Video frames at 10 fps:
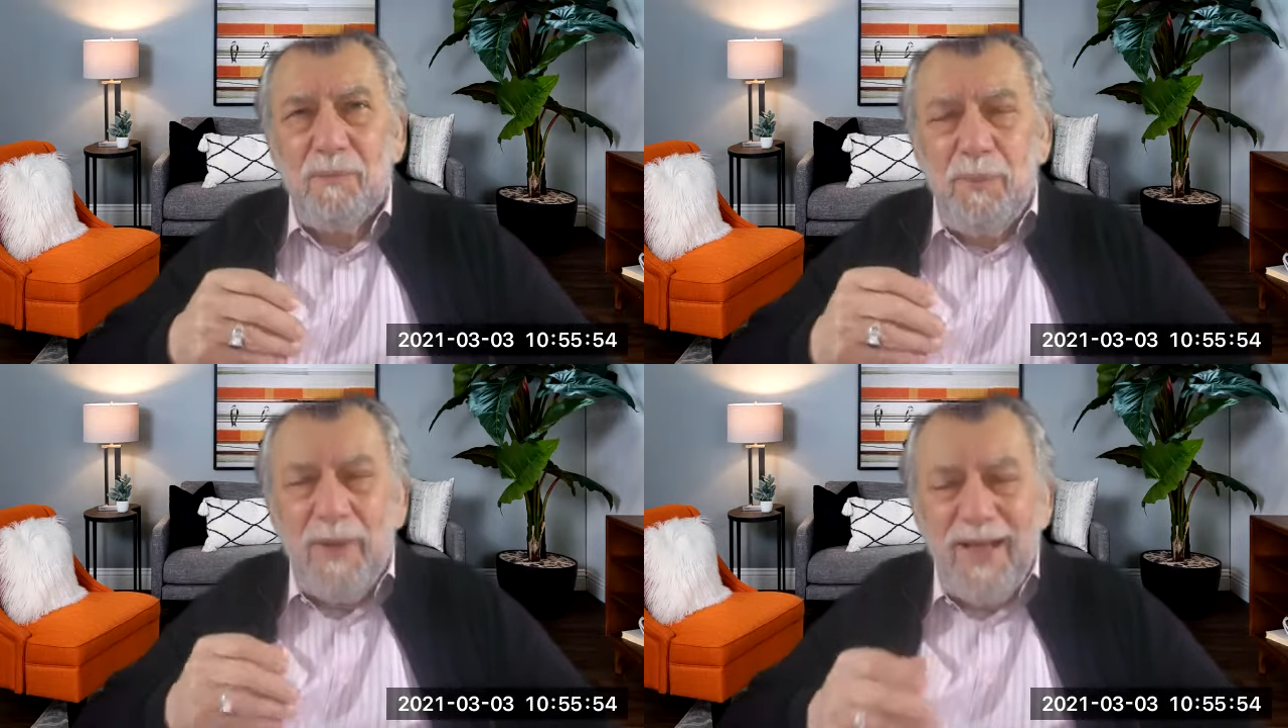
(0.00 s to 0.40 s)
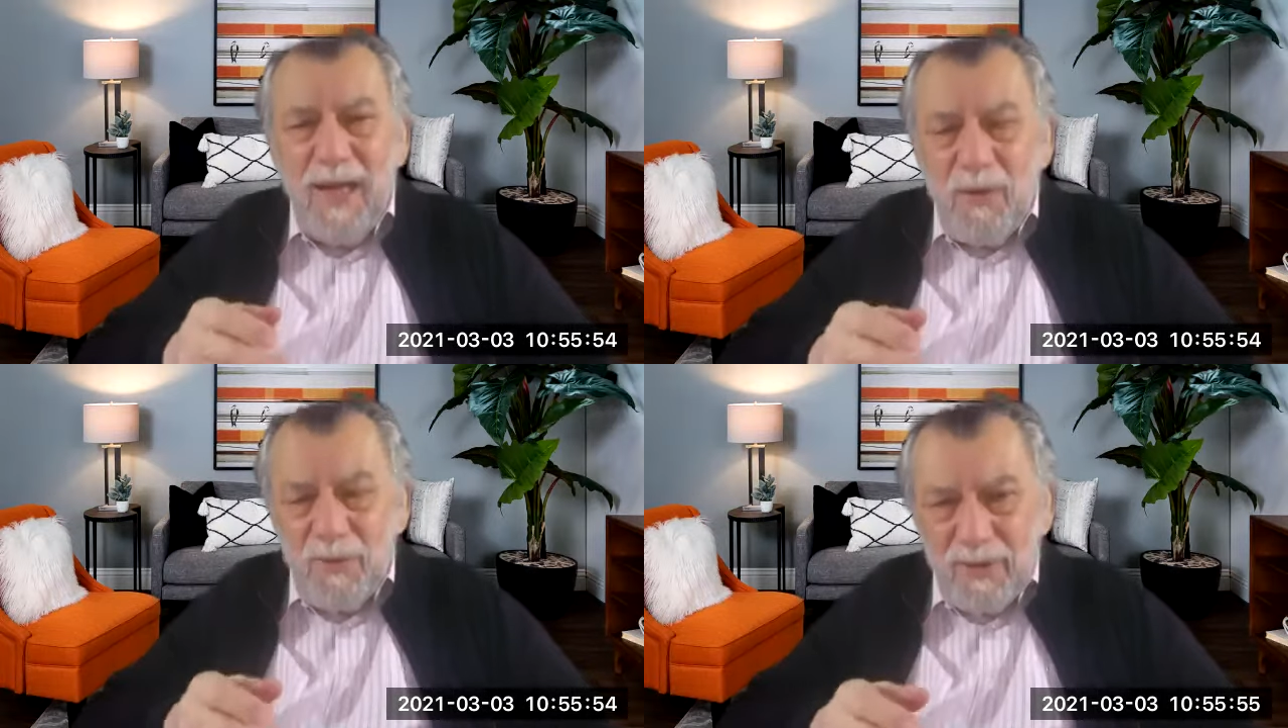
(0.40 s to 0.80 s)

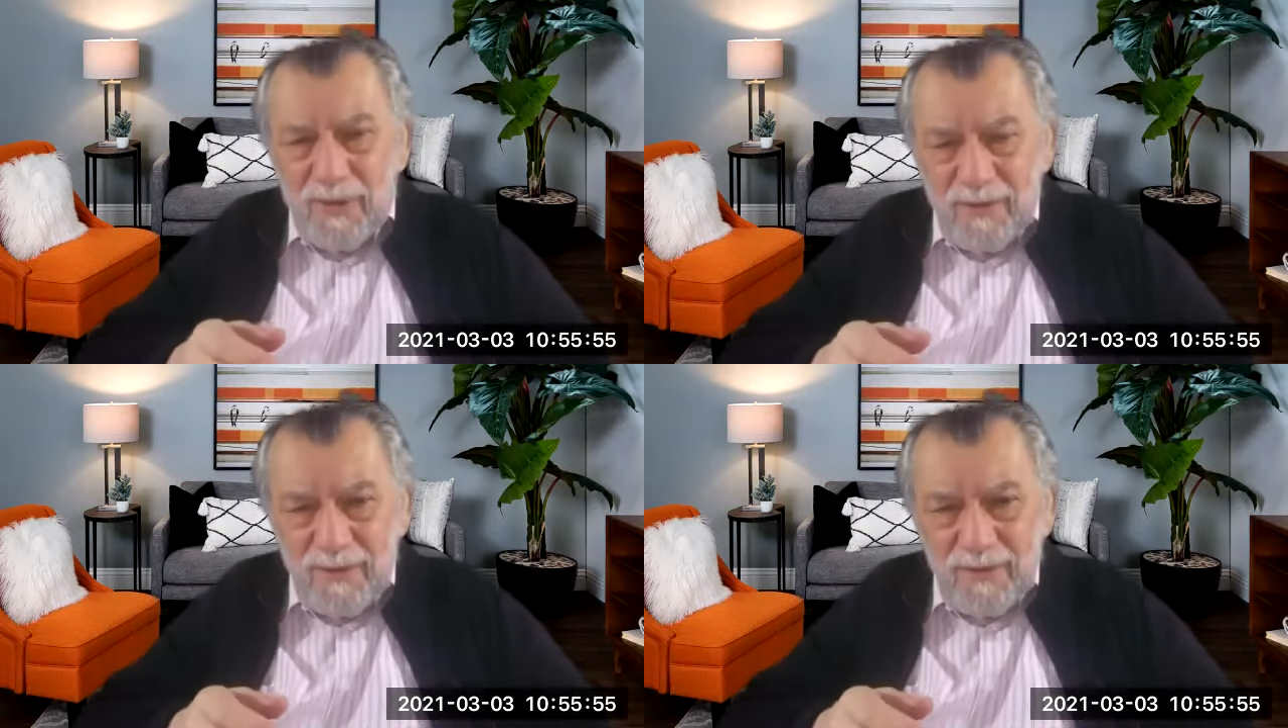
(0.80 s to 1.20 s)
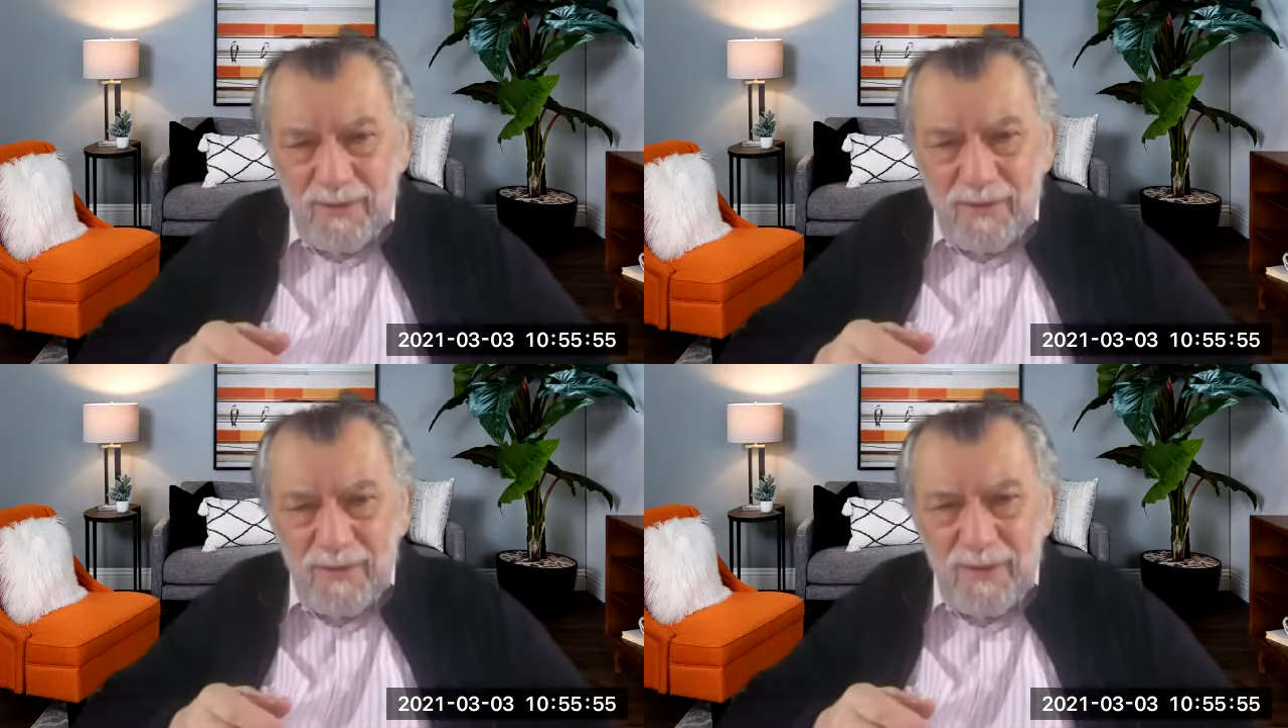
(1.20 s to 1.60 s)
power
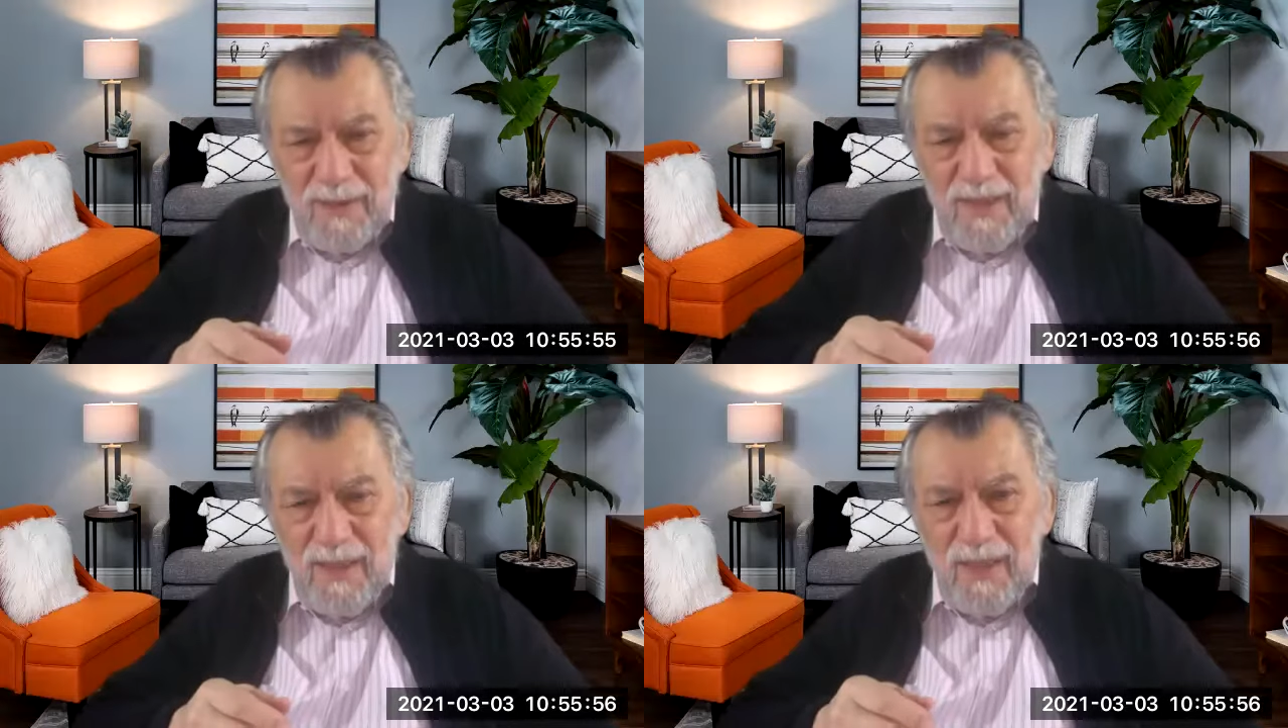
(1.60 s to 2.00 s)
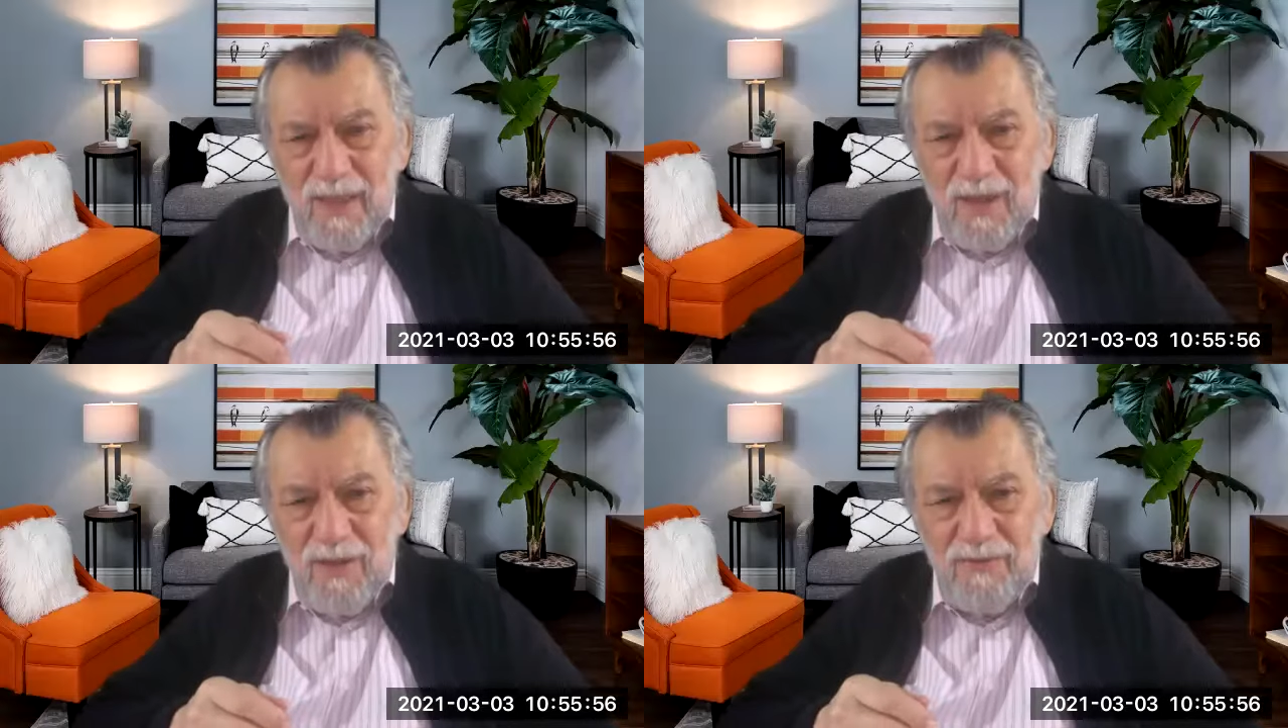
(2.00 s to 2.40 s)

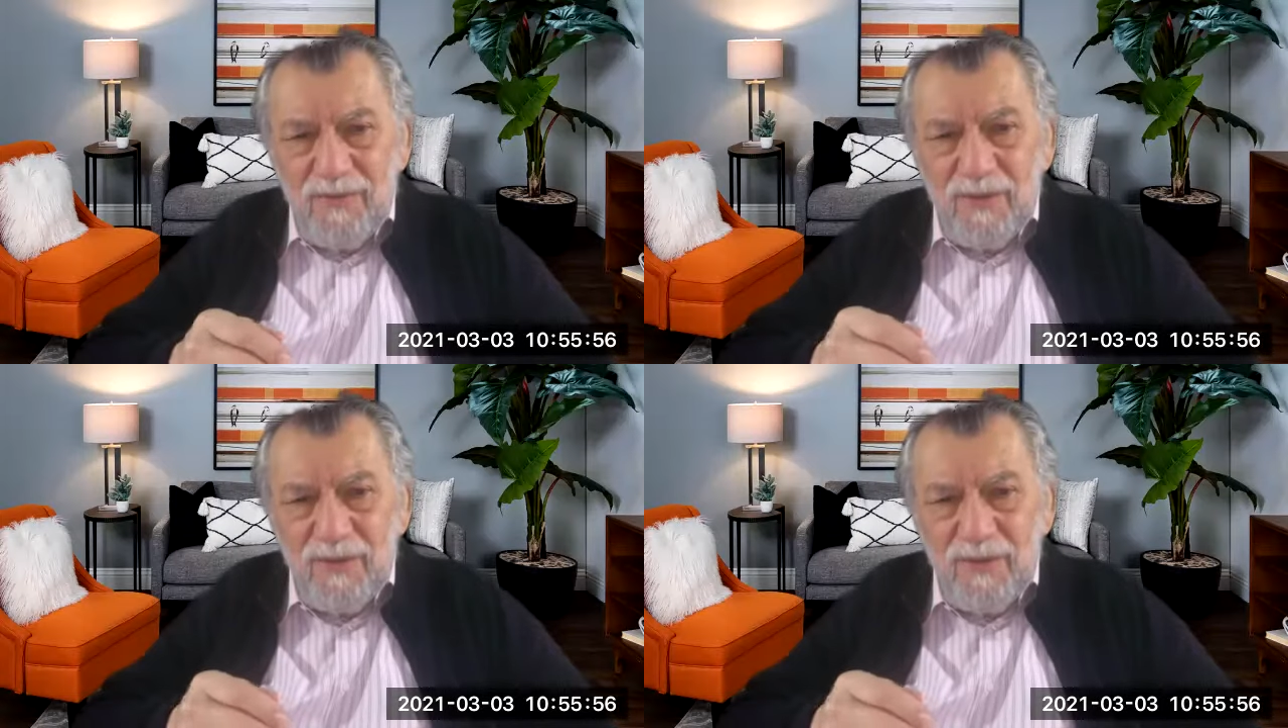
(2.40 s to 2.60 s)
of